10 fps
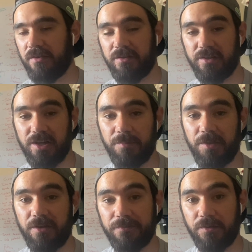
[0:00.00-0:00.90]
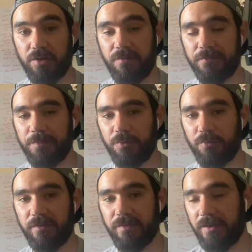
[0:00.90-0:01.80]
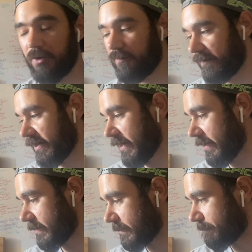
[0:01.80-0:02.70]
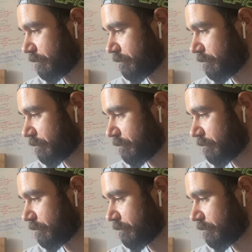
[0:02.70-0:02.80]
and a club that I felt comfortable with over the years.